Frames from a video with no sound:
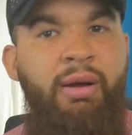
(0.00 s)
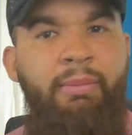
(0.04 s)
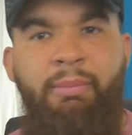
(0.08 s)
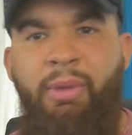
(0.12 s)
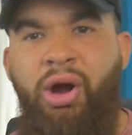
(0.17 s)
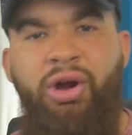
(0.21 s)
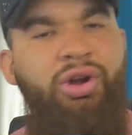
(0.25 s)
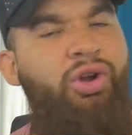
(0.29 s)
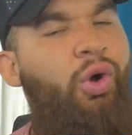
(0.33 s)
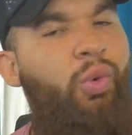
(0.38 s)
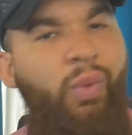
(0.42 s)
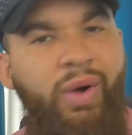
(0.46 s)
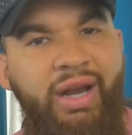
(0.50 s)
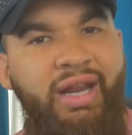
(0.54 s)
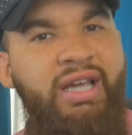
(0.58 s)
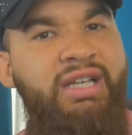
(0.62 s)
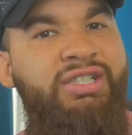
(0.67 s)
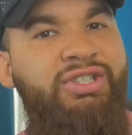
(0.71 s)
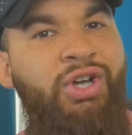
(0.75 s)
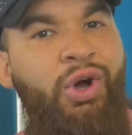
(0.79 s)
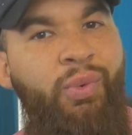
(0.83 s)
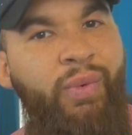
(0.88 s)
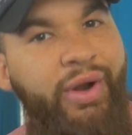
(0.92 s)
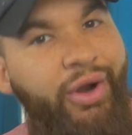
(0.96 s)
Marco, what
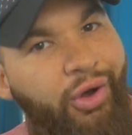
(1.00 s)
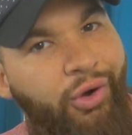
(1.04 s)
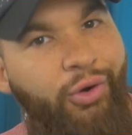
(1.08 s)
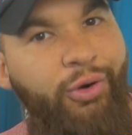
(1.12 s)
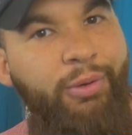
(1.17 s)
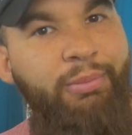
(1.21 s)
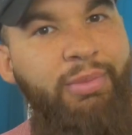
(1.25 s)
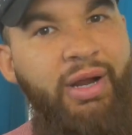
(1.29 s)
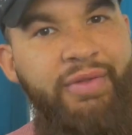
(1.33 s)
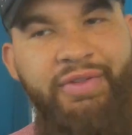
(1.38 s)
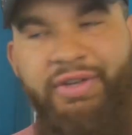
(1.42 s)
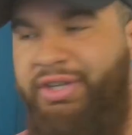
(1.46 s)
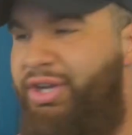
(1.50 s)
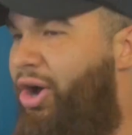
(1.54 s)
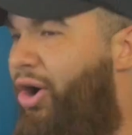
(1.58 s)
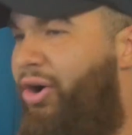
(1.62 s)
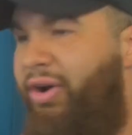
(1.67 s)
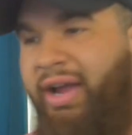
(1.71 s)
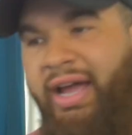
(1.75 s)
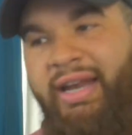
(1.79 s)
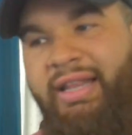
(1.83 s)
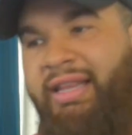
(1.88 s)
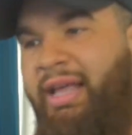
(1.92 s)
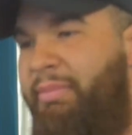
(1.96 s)
is going on, brother?
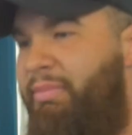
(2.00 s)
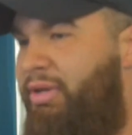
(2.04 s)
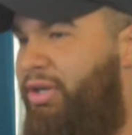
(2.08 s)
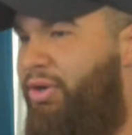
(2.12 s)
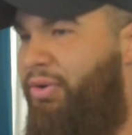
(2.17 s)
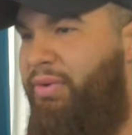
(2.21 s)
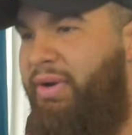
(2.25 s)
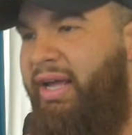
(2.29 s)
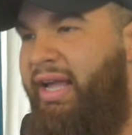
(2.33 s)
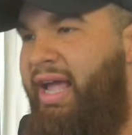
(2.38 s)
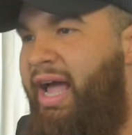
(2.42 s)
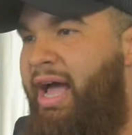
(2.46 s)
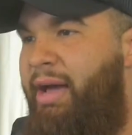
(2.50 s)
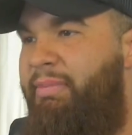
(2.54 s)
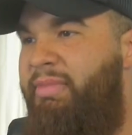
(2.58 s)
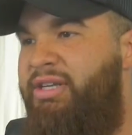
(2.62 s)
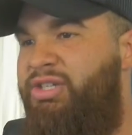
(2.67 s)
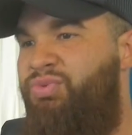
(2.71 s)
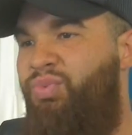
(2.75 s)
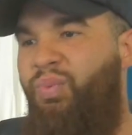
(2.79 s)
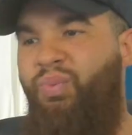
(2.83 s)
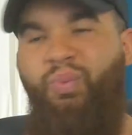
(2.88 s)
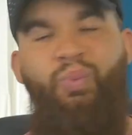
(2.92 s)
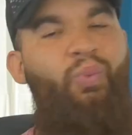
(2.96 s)
Y'all got to let me know in the
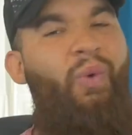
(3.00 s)
comments.